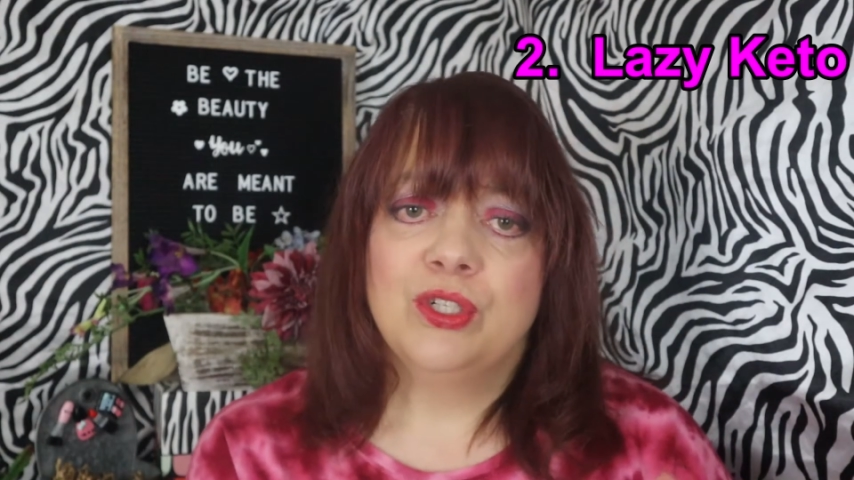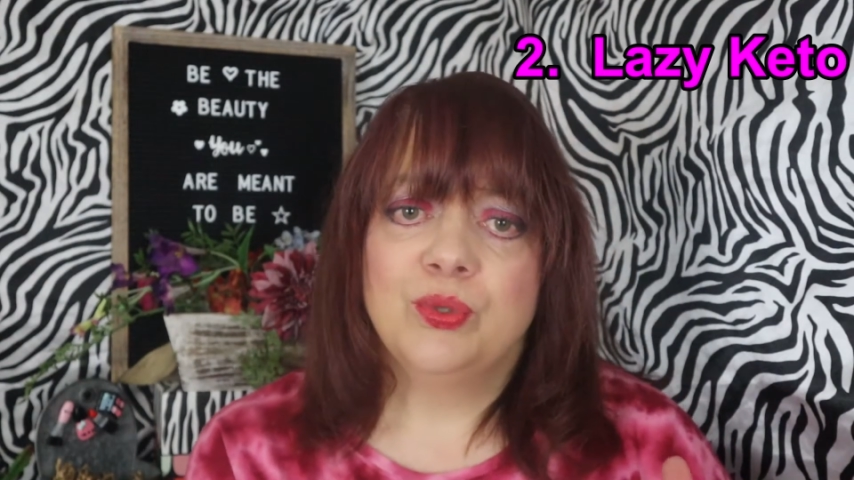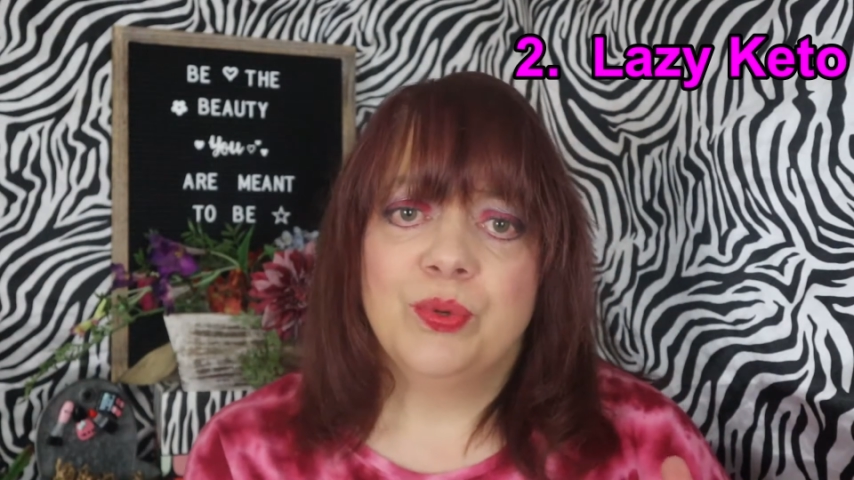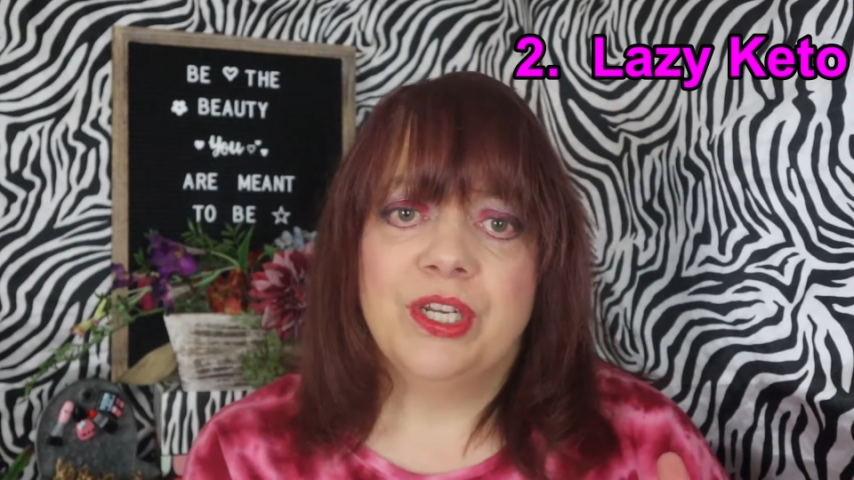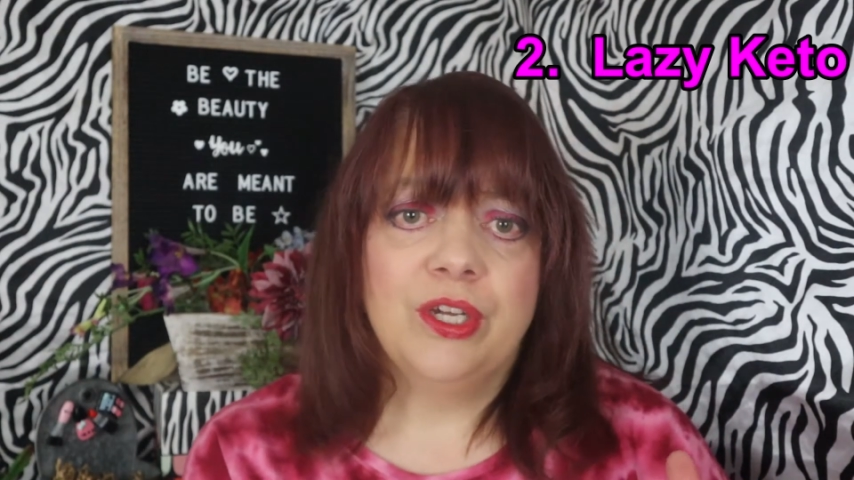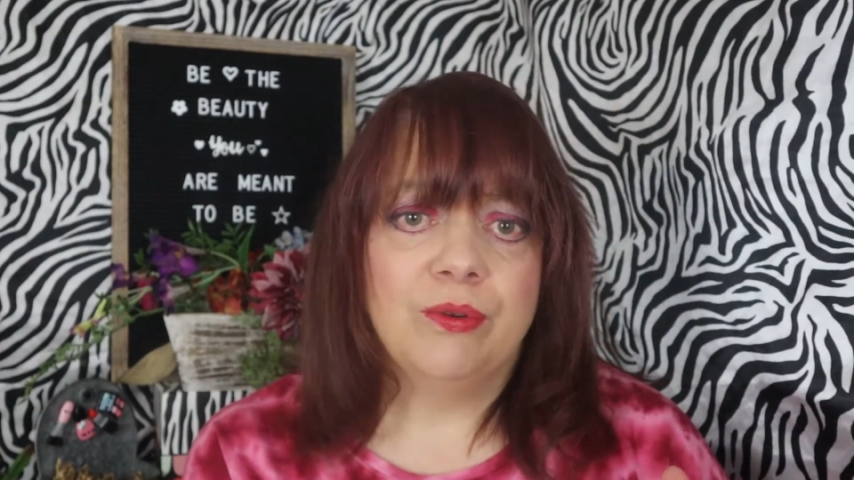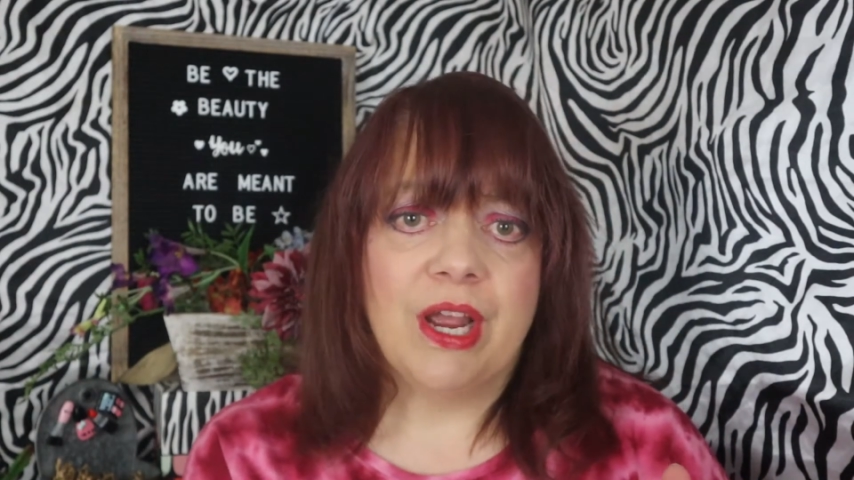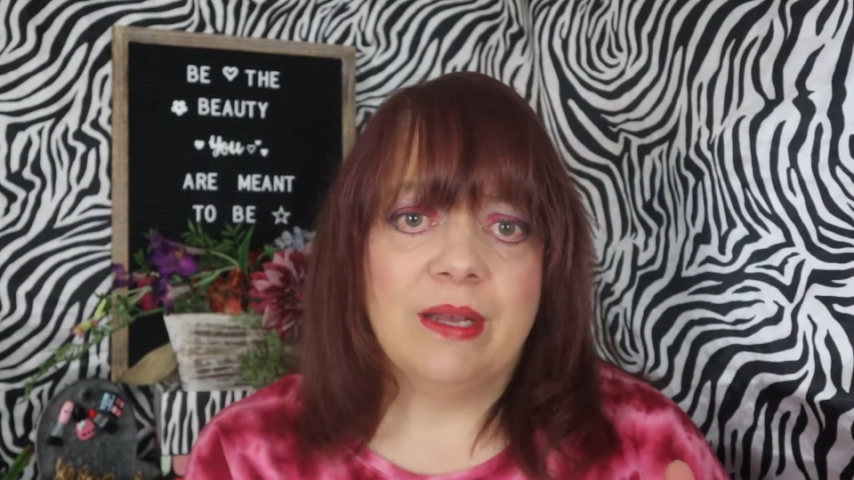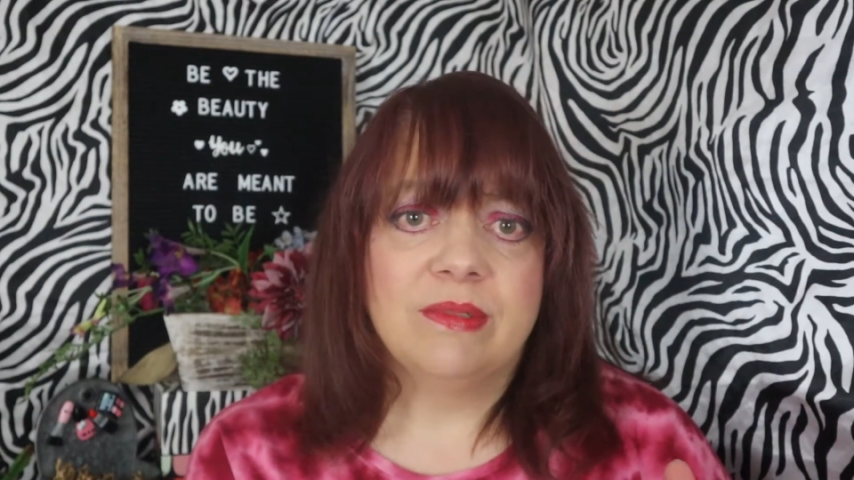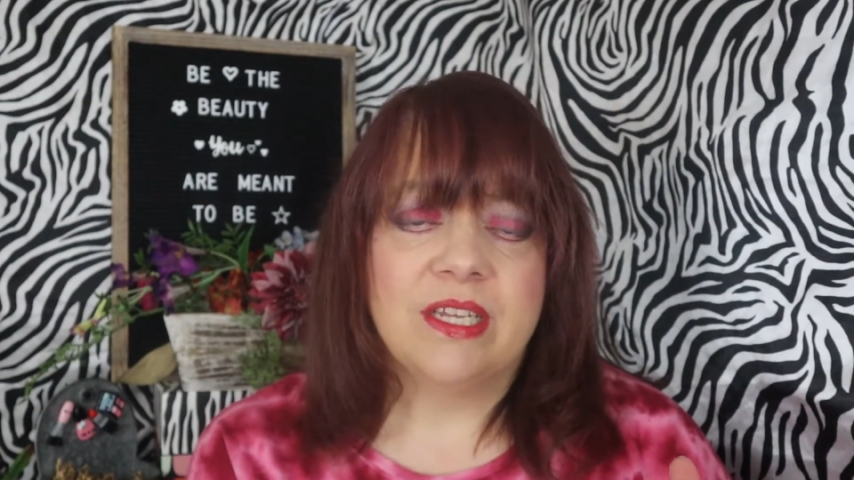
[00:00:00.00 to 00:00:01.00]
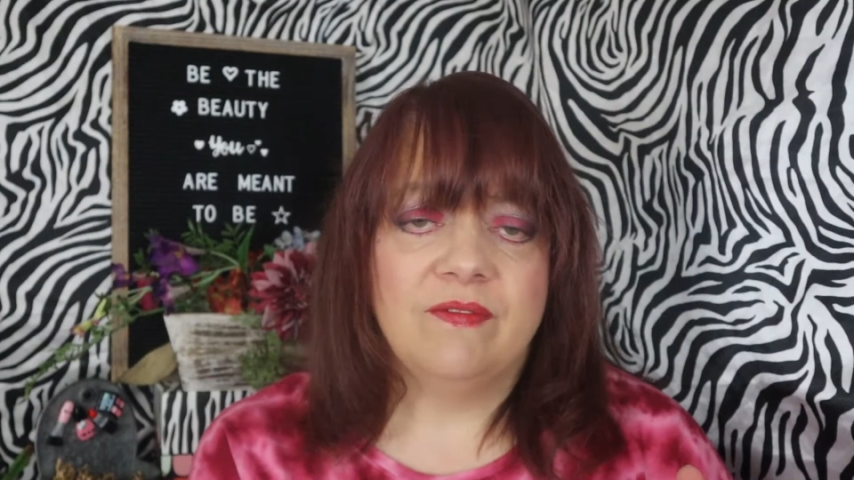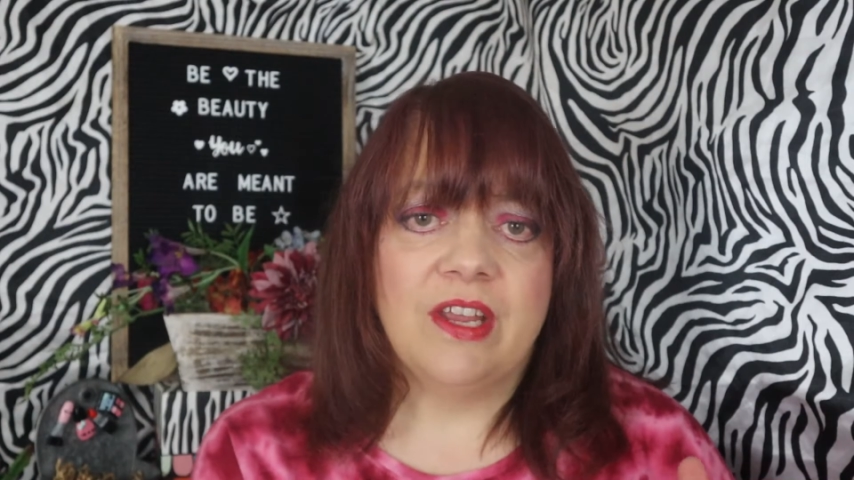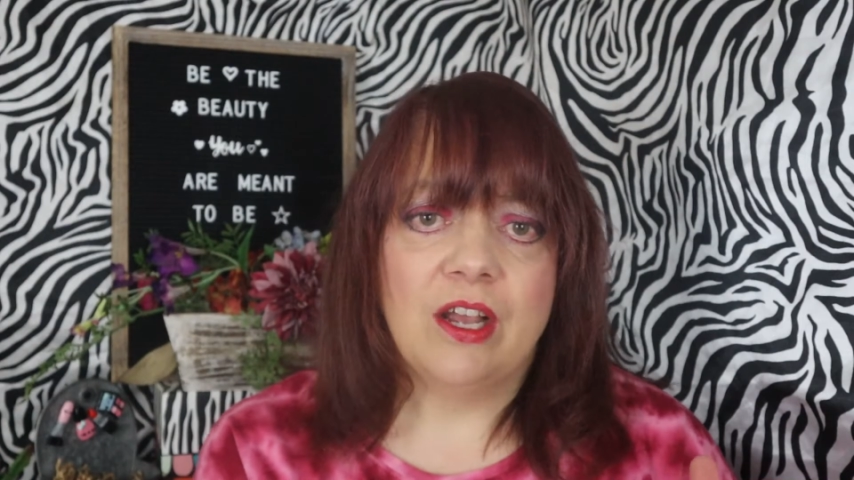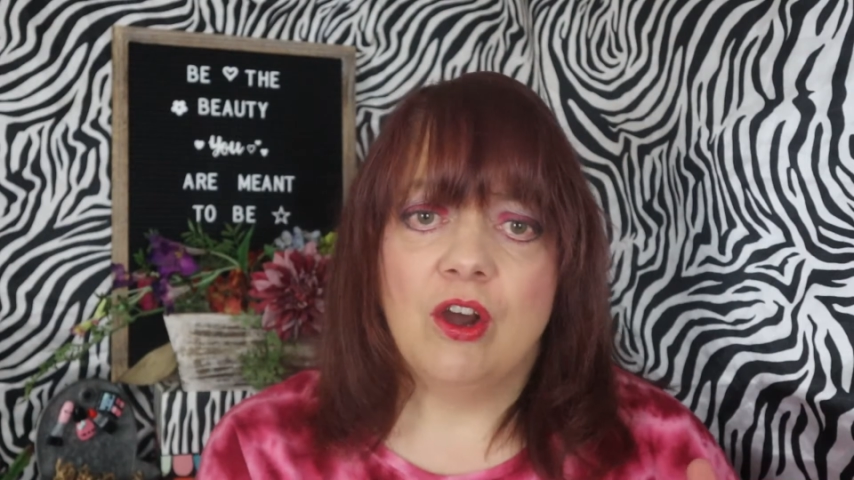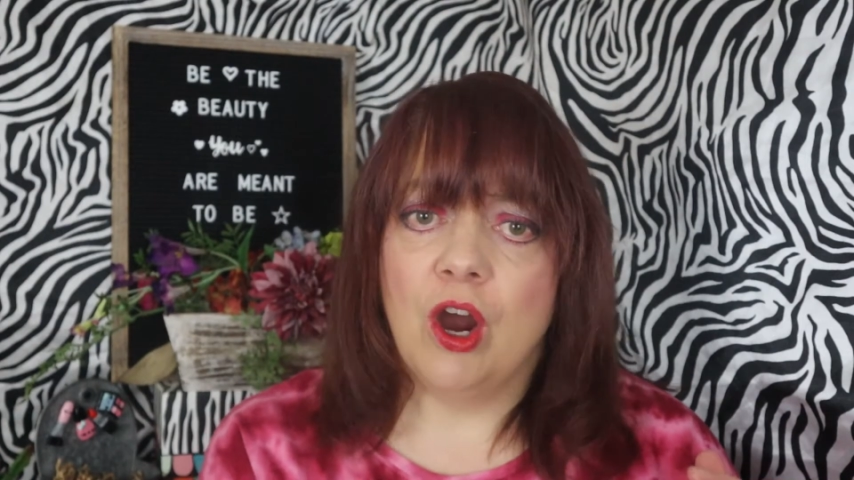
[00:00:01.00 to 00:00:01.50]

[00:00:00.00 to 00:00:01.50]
20 grams of net